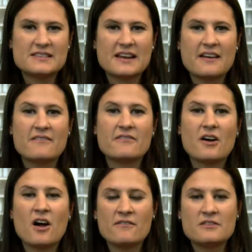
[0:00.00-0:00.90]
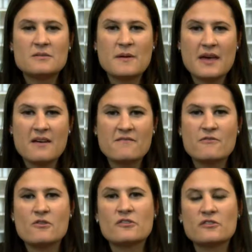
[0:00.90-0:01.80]
that have offered to pay
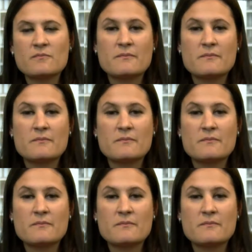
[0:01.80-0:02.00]
for